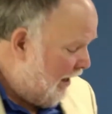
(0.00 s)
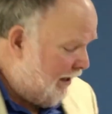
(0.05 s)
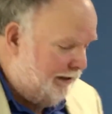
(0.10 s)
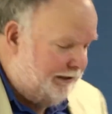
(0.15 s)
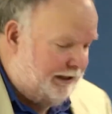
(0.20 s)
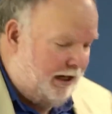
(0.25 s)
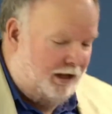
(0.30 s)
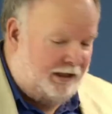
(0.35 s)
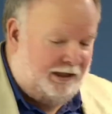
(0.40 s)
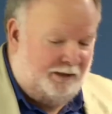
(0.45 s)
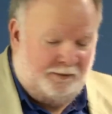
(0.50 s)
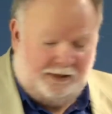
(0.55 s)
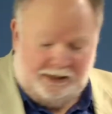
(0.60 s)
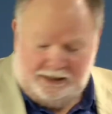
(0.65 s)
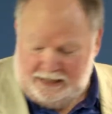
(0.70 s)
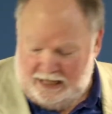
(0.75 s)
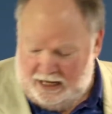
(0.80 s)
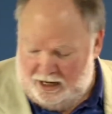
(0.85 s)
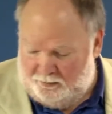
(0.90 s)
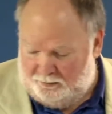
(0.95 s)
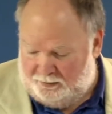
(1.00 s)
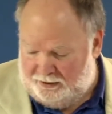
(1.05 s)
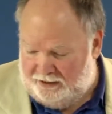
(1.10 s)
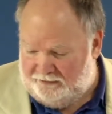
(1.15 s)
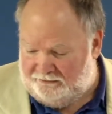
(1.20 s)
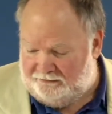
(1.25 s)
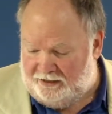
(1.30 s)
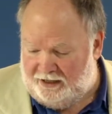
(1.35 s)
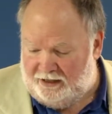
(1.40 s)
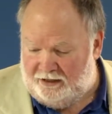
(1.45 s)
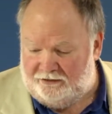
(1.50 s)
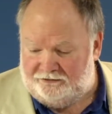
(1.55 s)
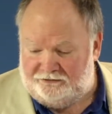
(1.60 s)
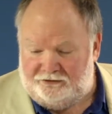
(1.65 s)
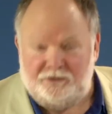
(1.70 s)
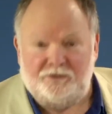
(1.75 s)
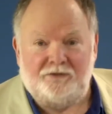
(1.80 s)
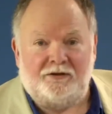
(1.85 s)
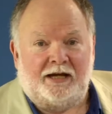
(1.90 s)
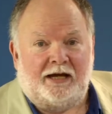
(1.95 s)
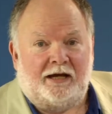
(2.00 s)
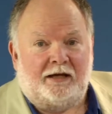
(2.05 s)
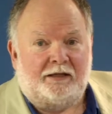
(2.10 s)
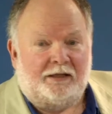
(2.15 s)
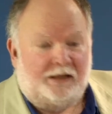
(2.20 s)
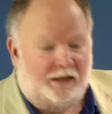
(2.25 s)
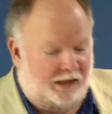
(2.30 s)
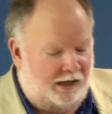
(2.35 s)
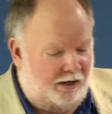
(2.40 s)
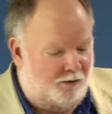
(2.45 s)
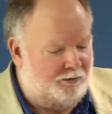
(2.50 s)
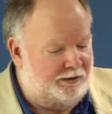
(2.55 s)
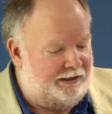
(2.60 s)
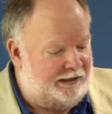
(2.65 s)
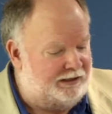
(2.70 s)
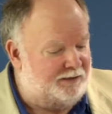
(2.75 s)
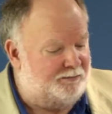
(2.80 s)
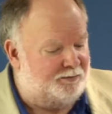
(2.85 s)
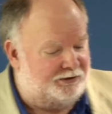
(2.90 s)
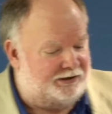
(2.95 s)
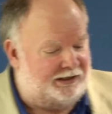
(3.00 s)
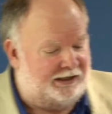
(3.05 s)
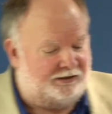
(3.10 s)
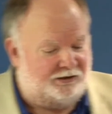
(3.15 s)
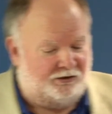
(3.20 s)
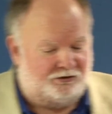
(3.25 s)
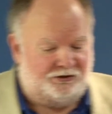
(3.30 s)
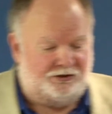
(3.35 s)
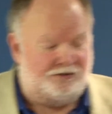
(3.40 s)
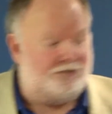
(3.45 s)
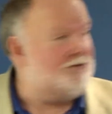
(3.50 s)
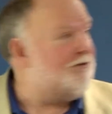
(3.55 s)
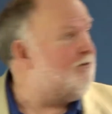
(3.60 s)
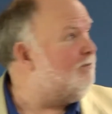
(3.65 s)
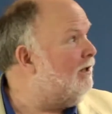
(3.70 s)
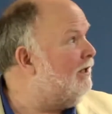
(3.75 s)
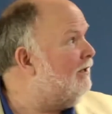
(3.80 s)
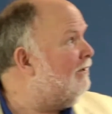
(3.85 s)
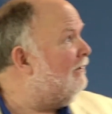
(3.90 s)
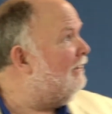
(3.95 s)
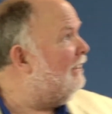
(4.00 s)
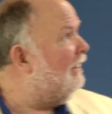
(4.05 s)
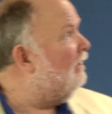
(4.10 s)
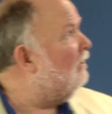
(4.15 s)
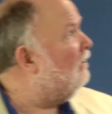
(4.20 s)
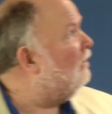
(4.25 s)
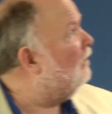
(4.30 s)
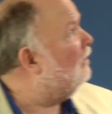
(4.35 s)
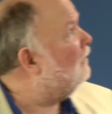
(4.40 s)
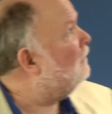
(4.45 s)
documenting how pedophiles do that and how we need to protect our children better than they are.